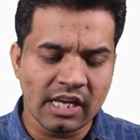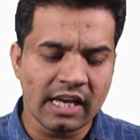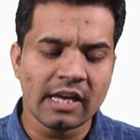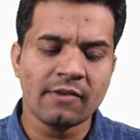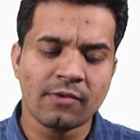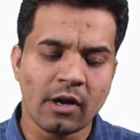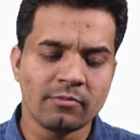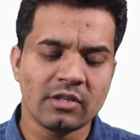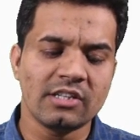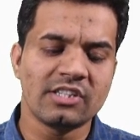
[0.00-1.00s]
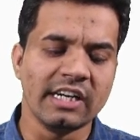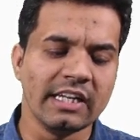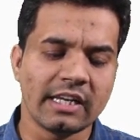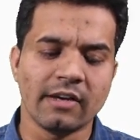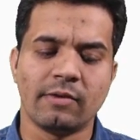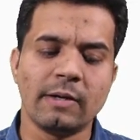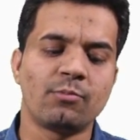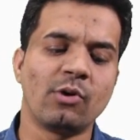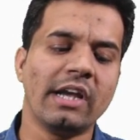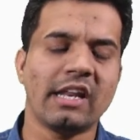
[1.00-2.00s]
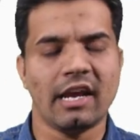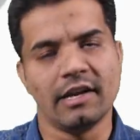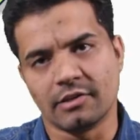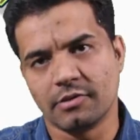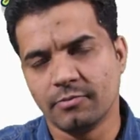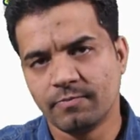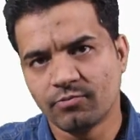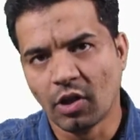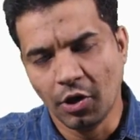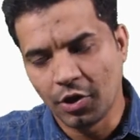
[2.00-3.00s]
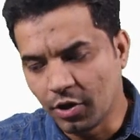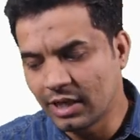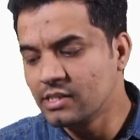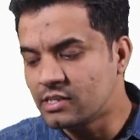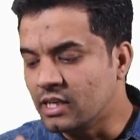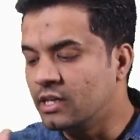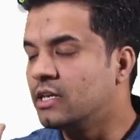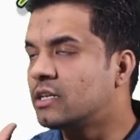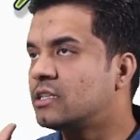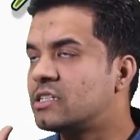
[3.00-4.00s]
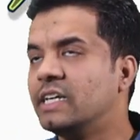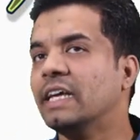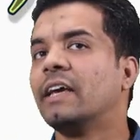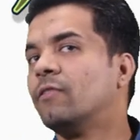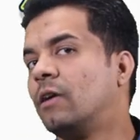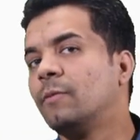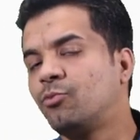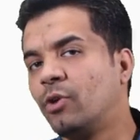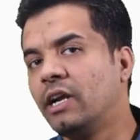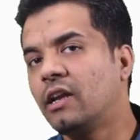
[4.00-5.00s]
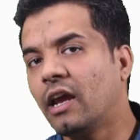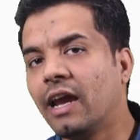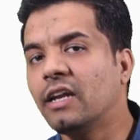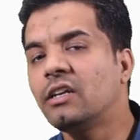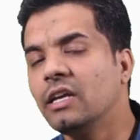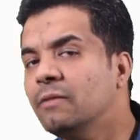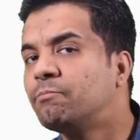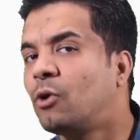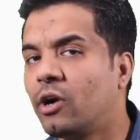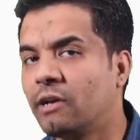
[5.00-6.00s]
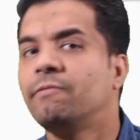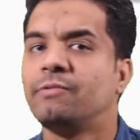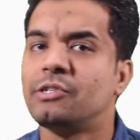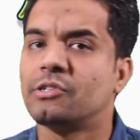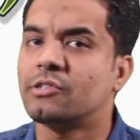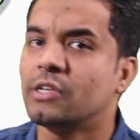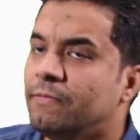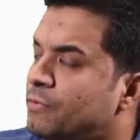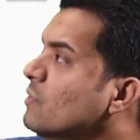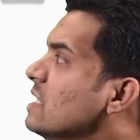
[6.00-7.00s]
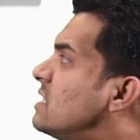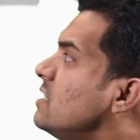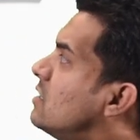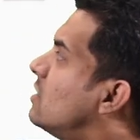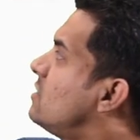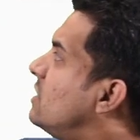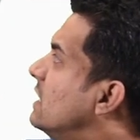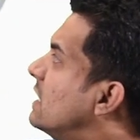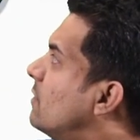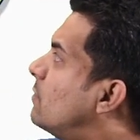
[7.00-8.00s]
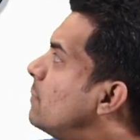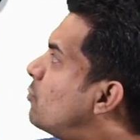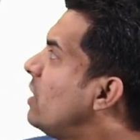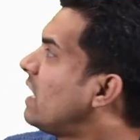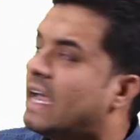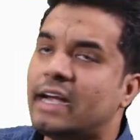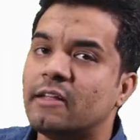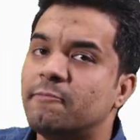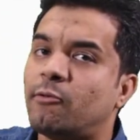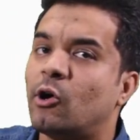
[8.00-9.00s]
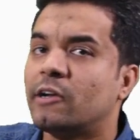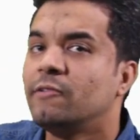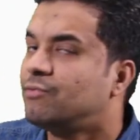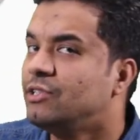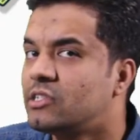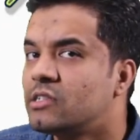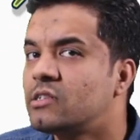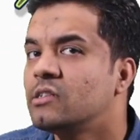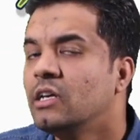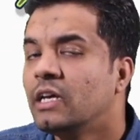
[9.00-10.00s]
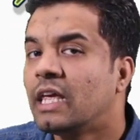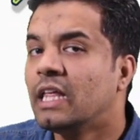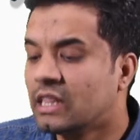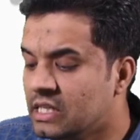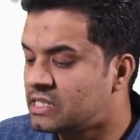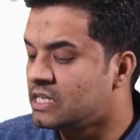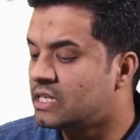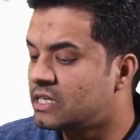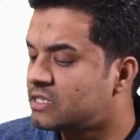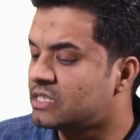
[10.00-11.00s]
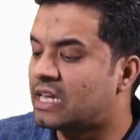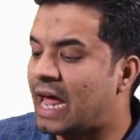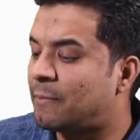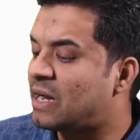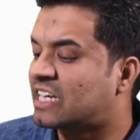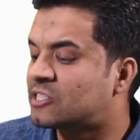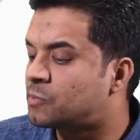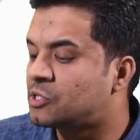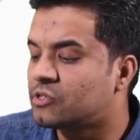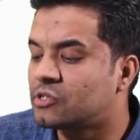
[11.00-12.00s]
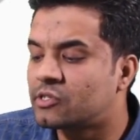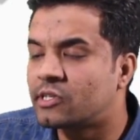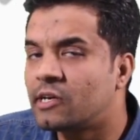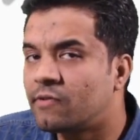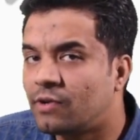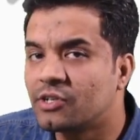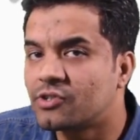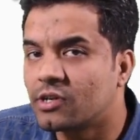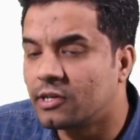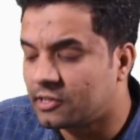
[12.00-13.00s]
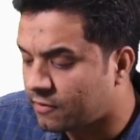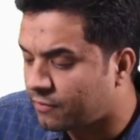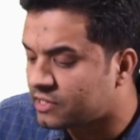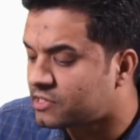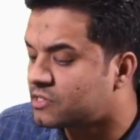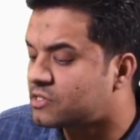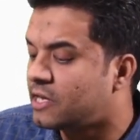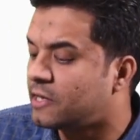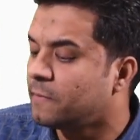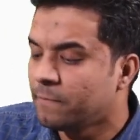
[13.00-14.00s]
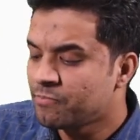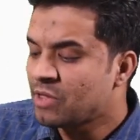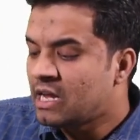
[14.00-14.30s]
is there from the JDK 1.8. You can see here the JDK 1.8 important features. If you will see the JDK 1.8 important features in this year, see lambda expression is there, functional interface is there.